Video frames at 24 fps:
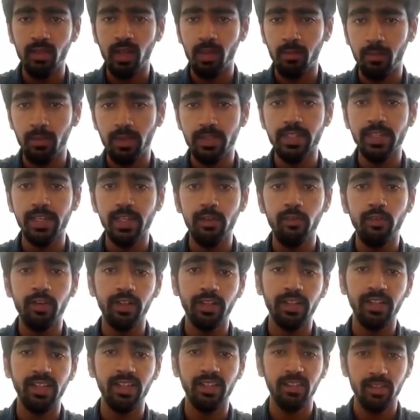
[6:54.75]
I'm basically
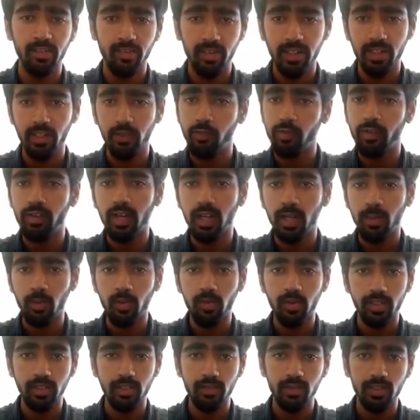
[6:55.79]
working in three different
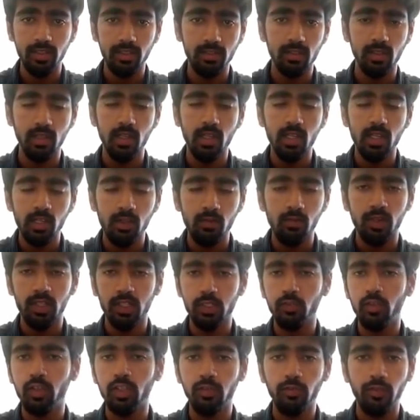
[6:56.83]
laboratories. One
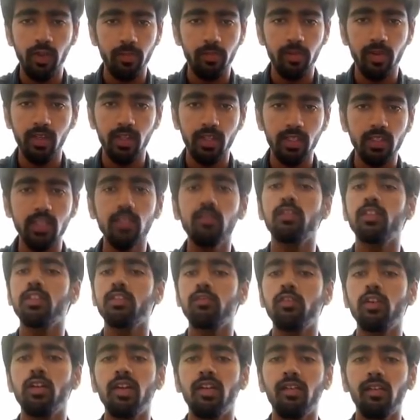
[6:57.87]
is for the fabrication, one is
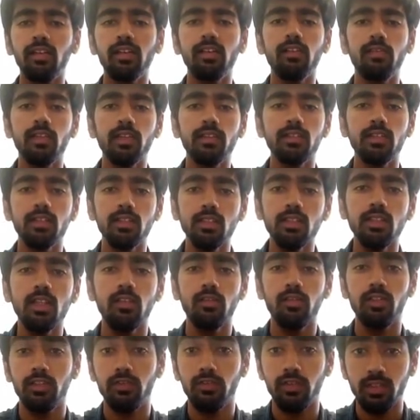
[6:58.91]
for characterization,
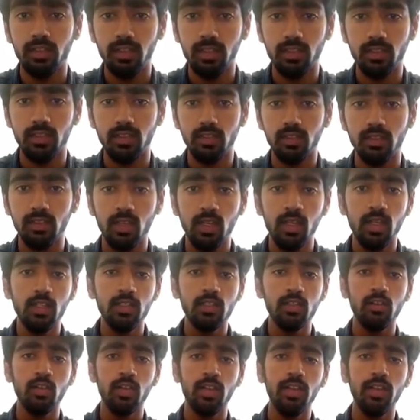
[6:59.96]
and one is for testing. So